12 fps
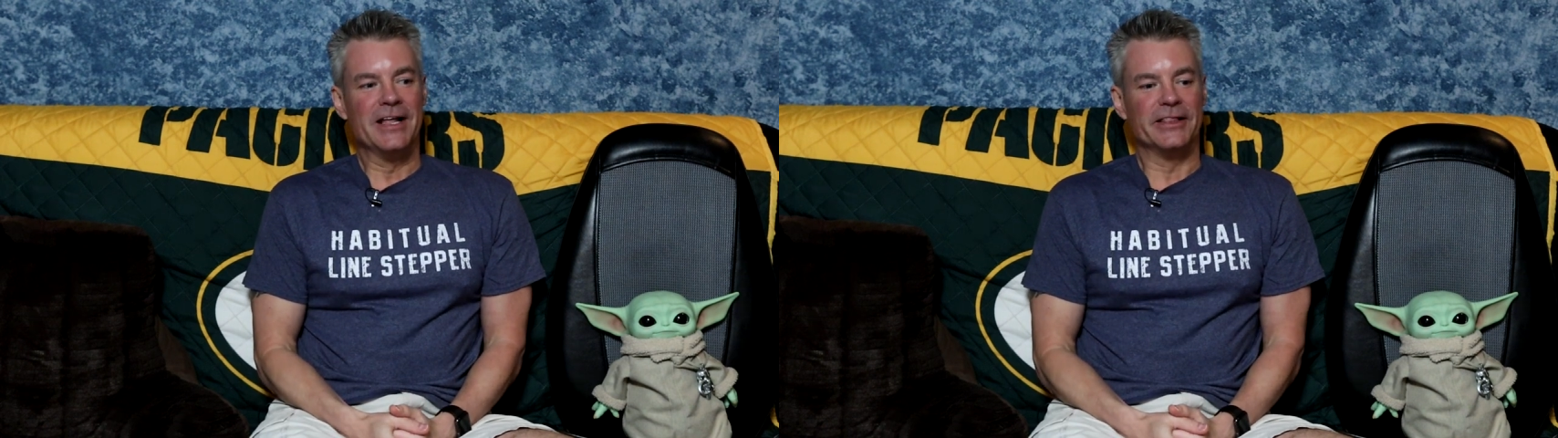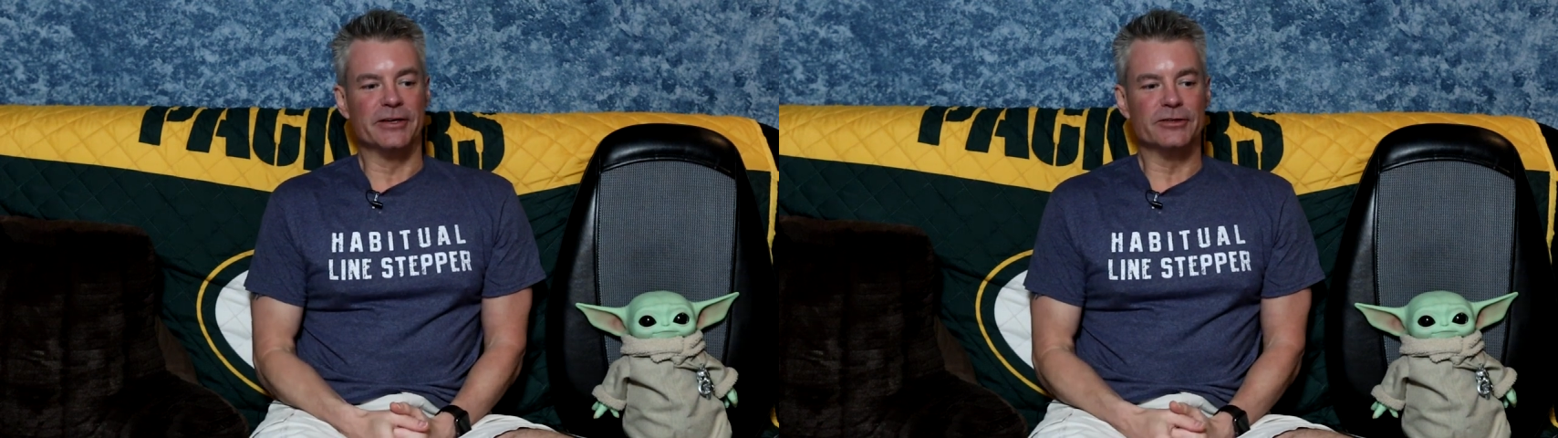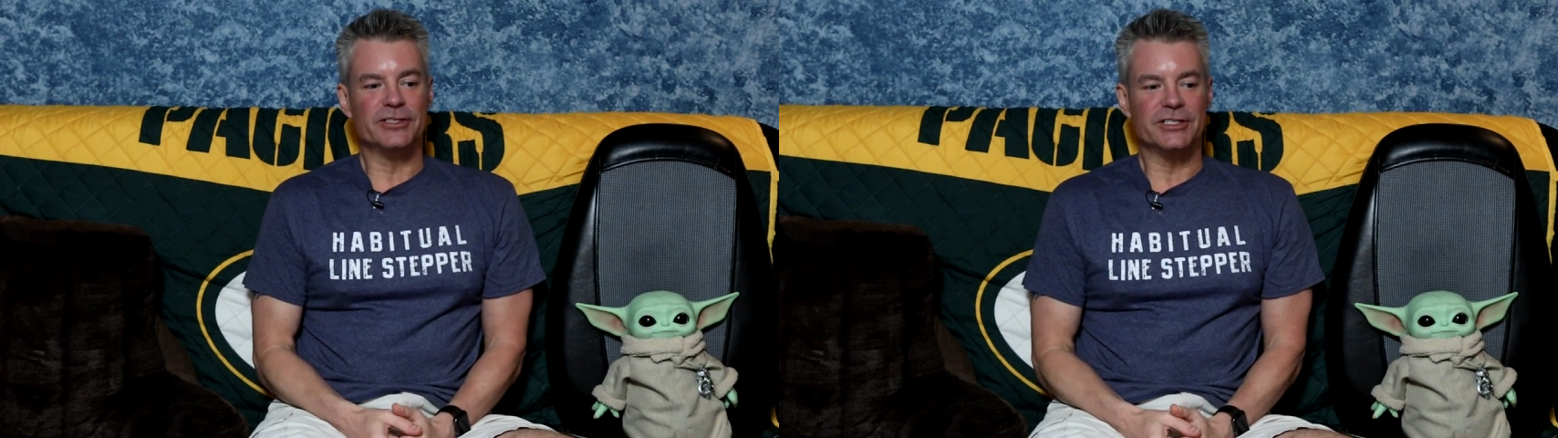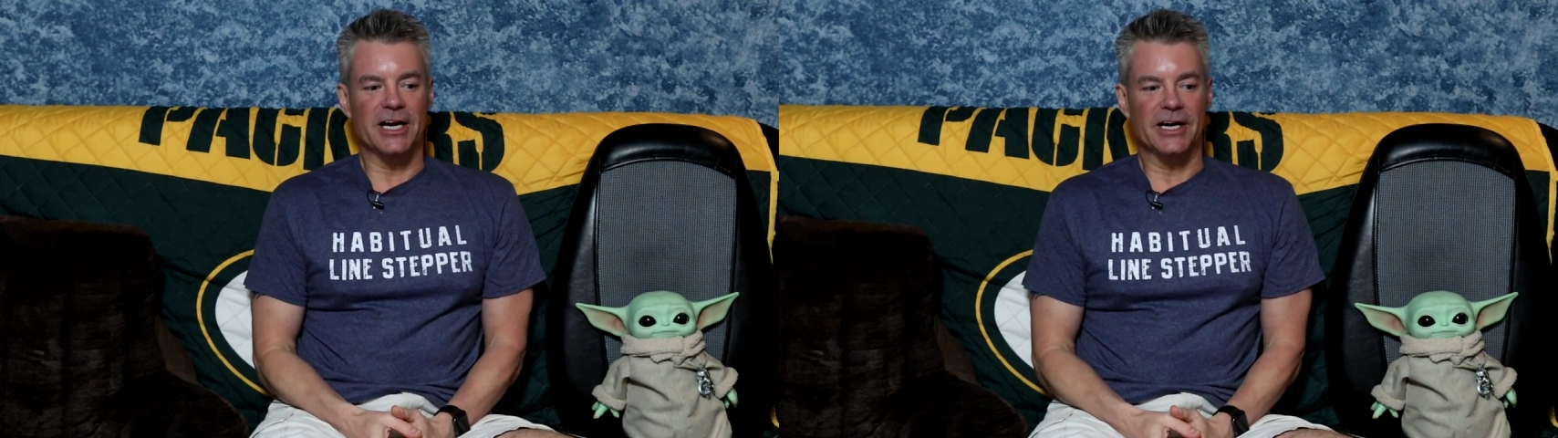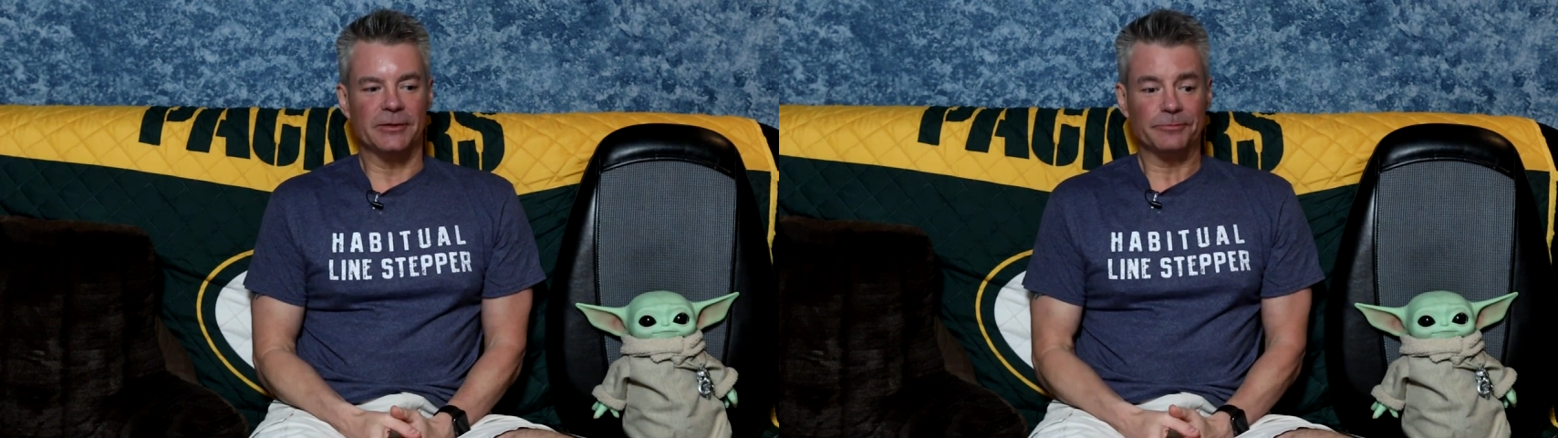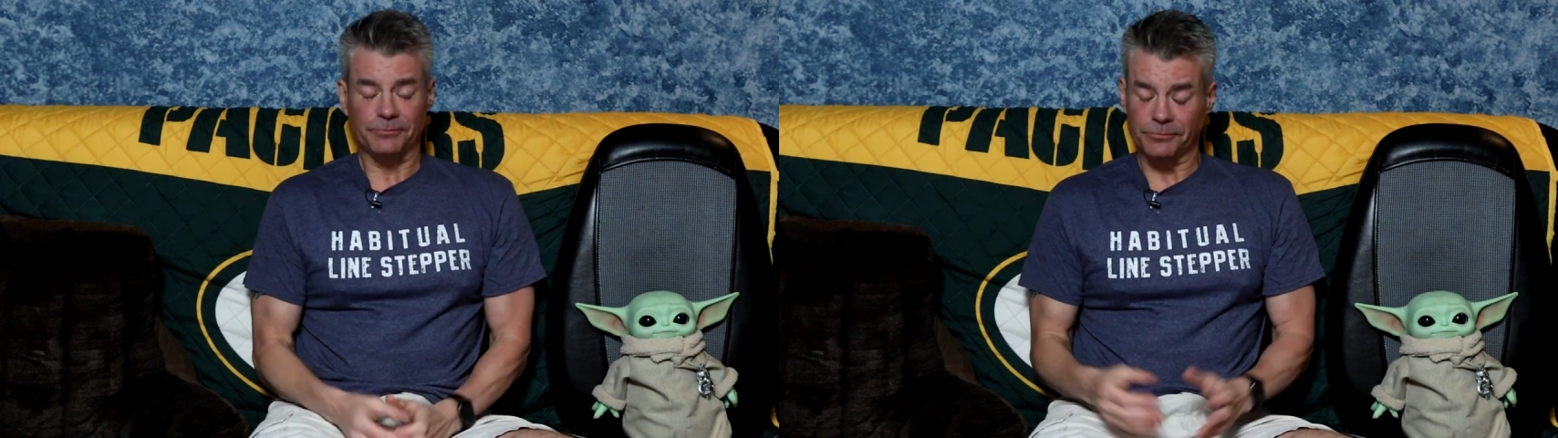There's
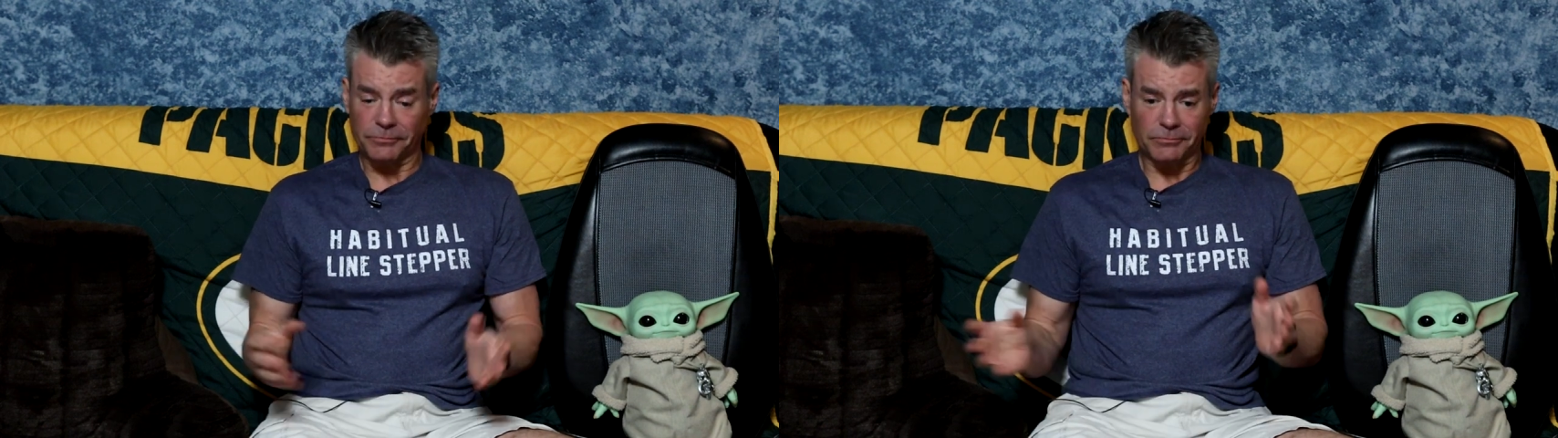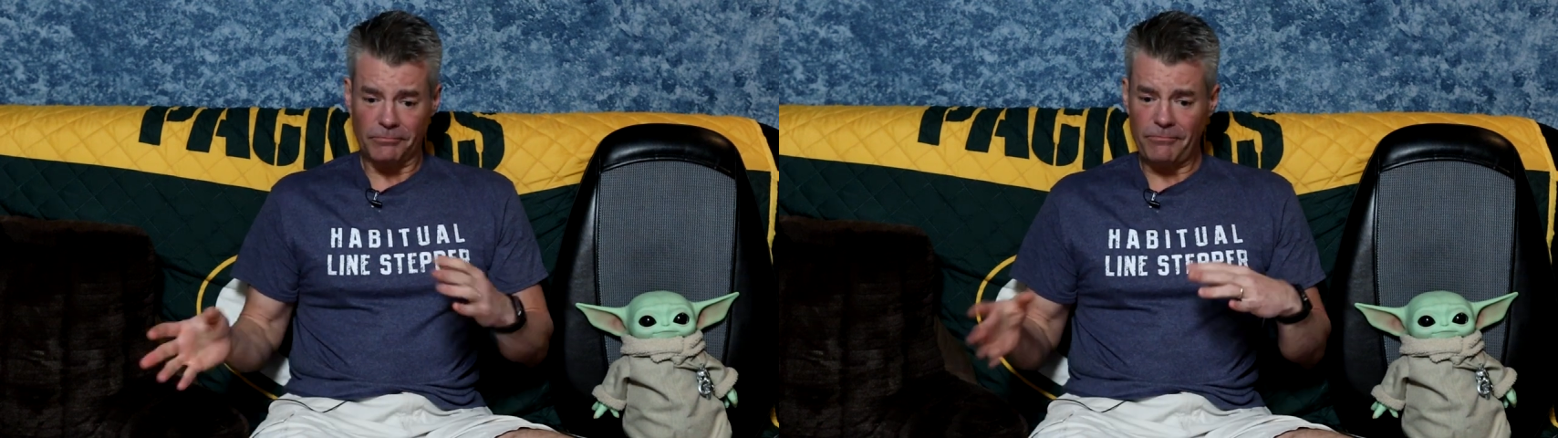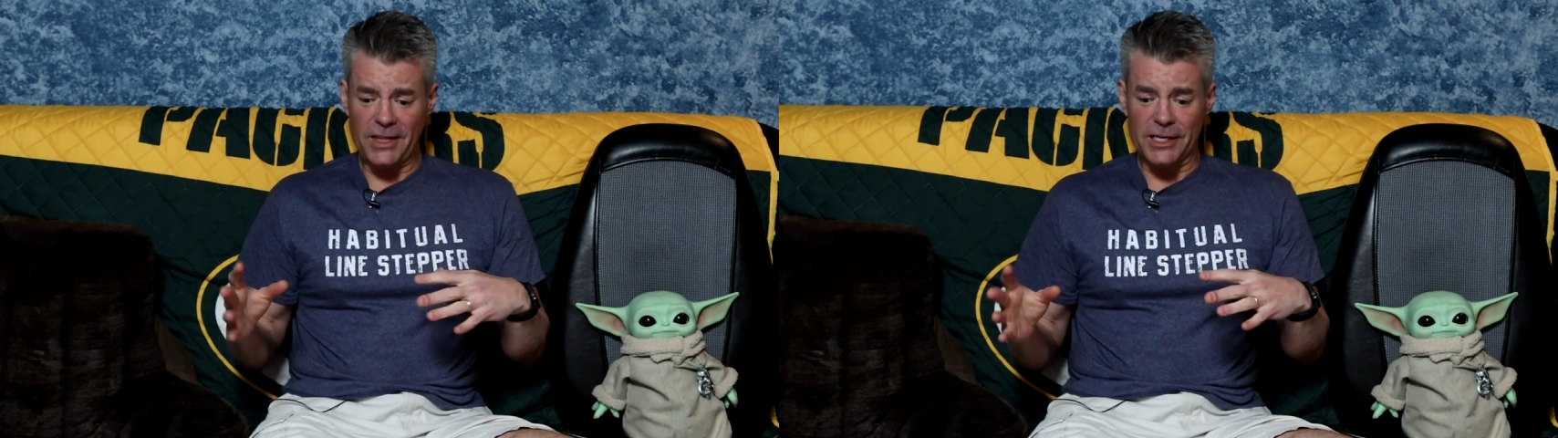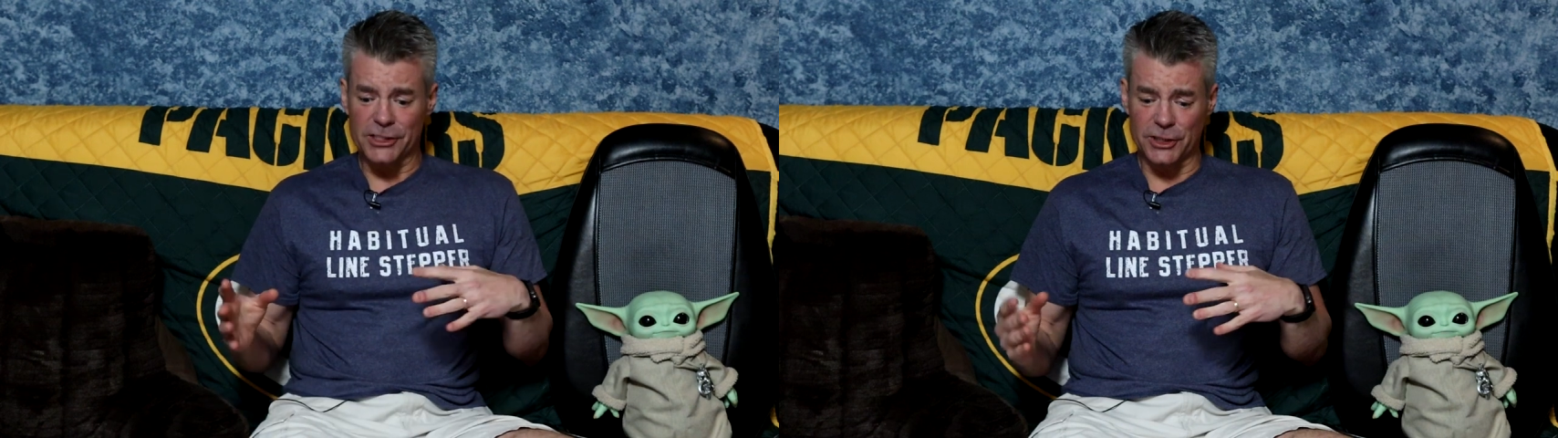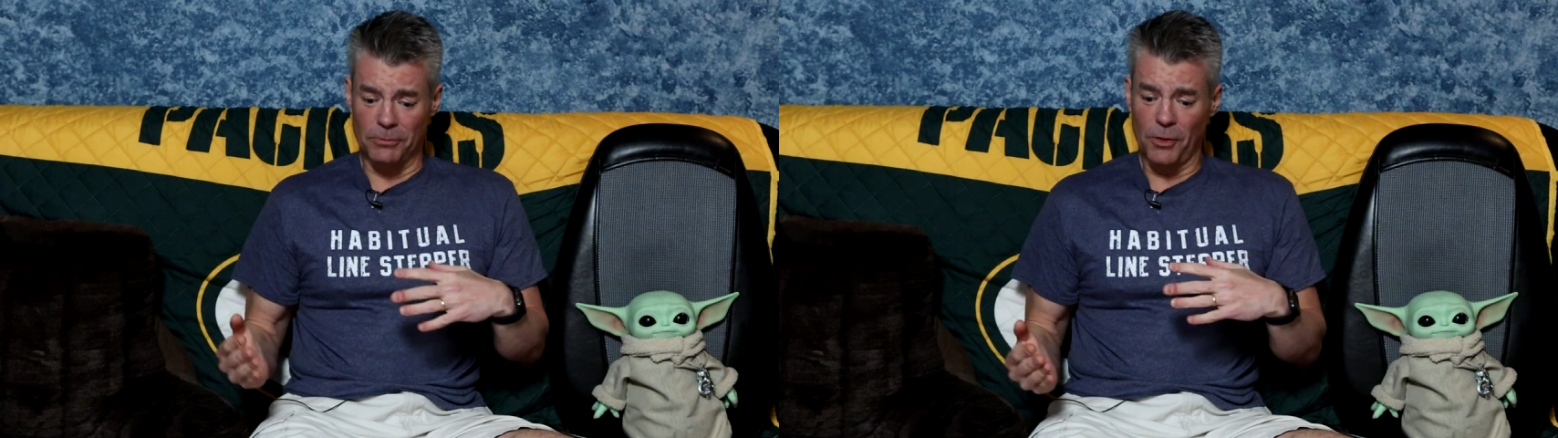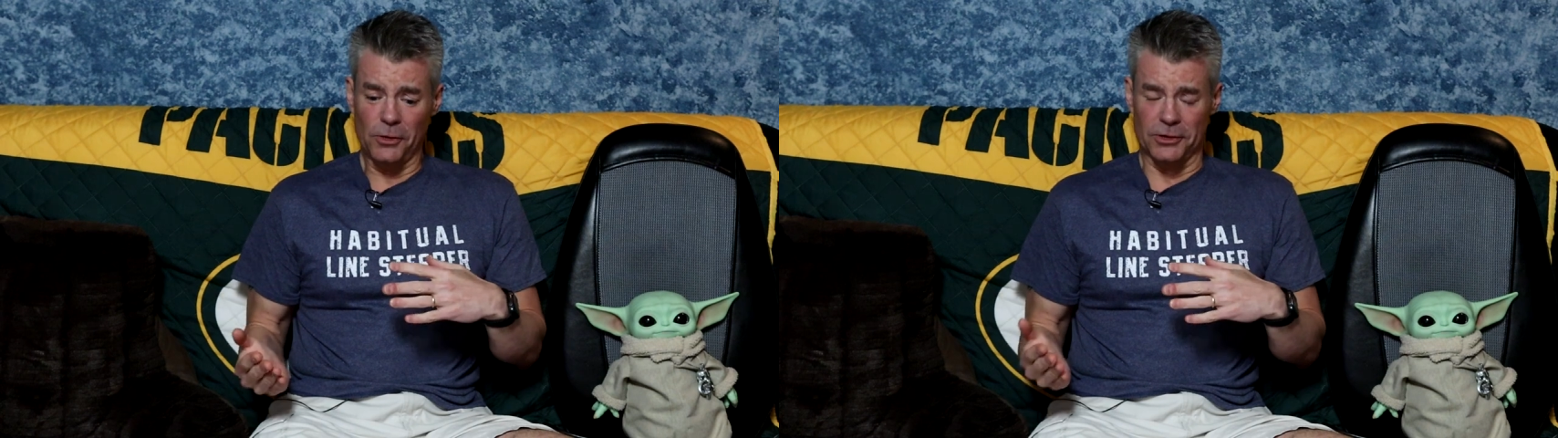
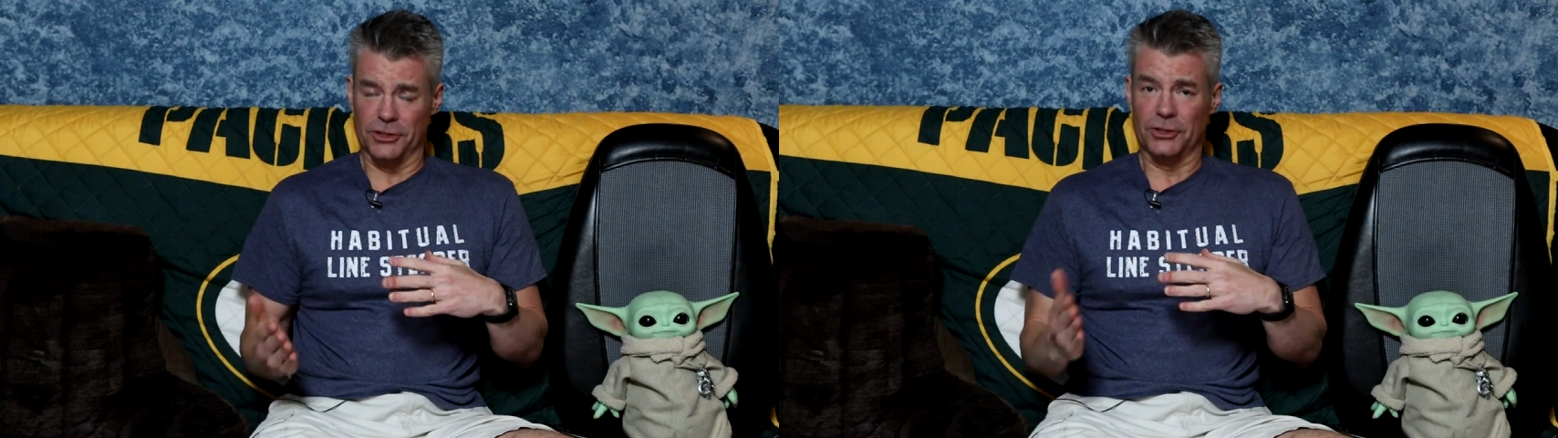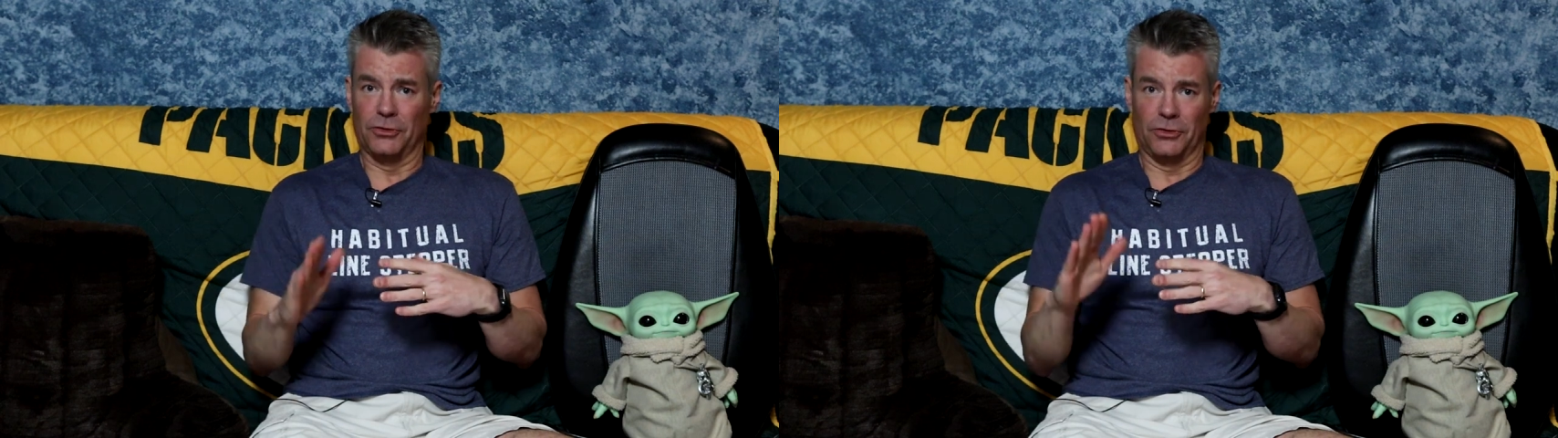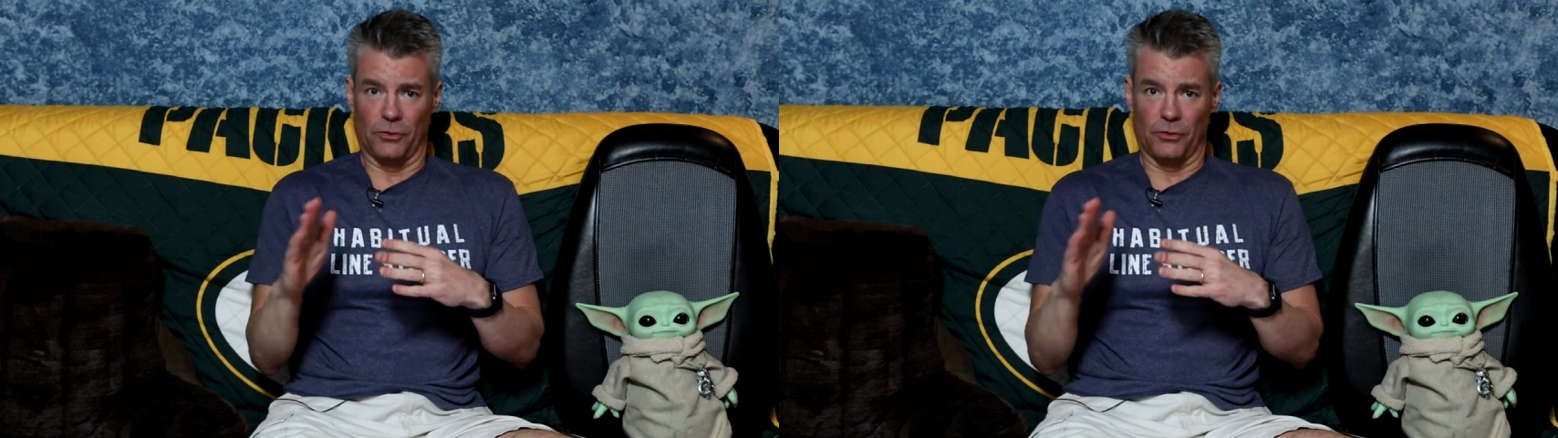some moles